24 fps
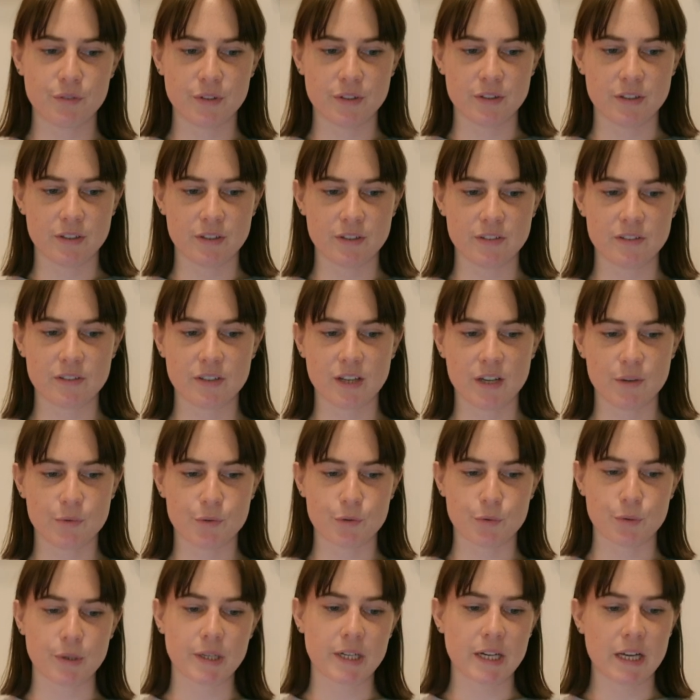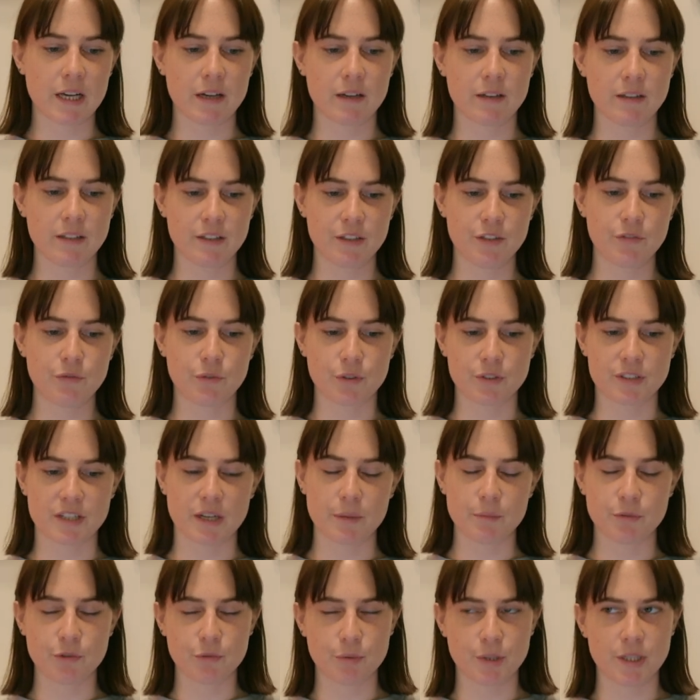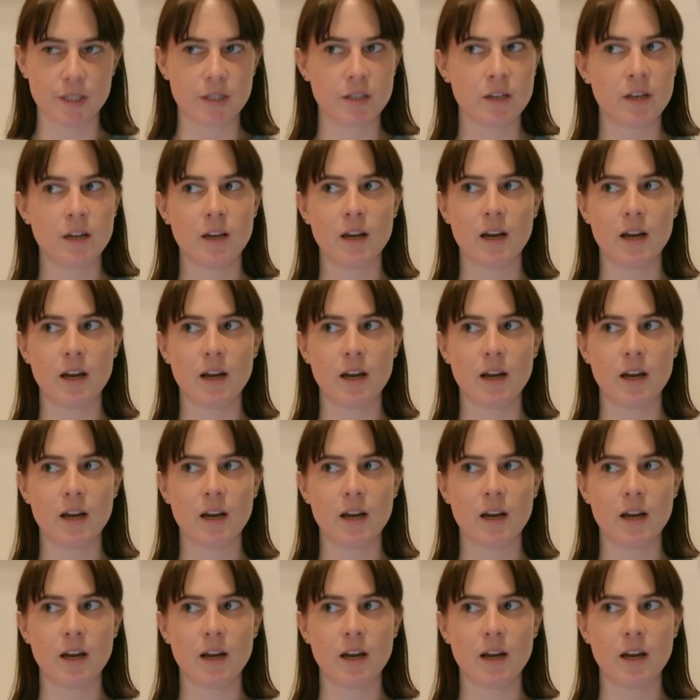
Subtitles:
fitness, I want to work out at least 4 times a week.